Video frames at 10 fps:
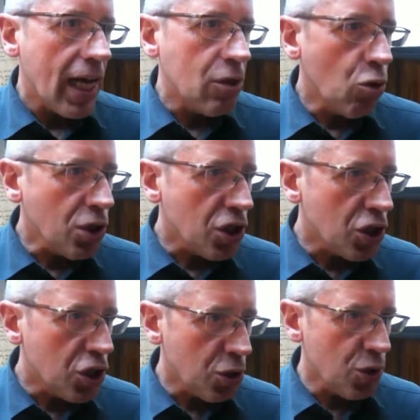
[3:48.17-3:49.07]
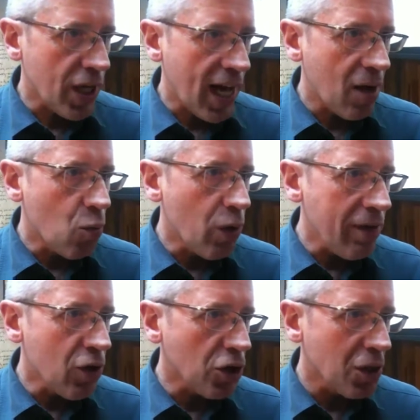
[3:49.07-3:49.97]
In order to do that,
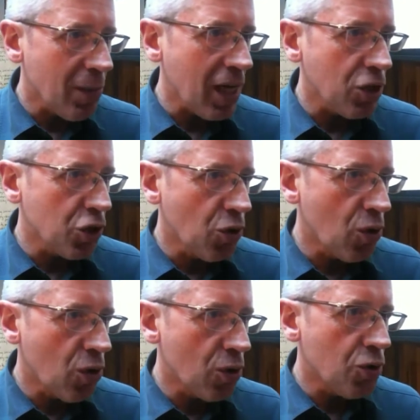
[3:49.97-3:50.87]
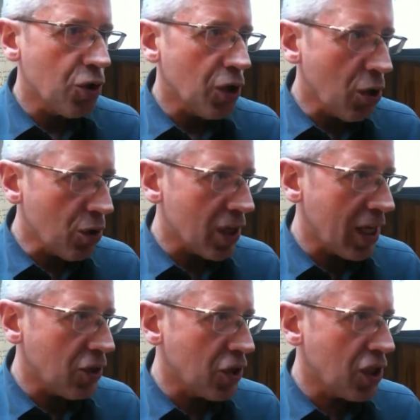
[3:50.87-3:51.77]
we've got to make sure the local
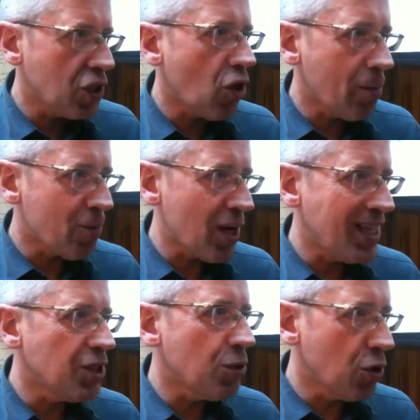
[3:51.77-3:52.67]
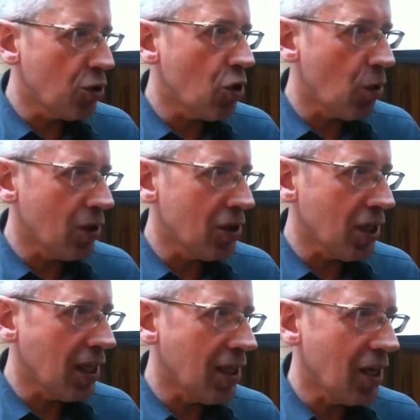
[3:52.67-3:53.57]
agencies operate to a good quality.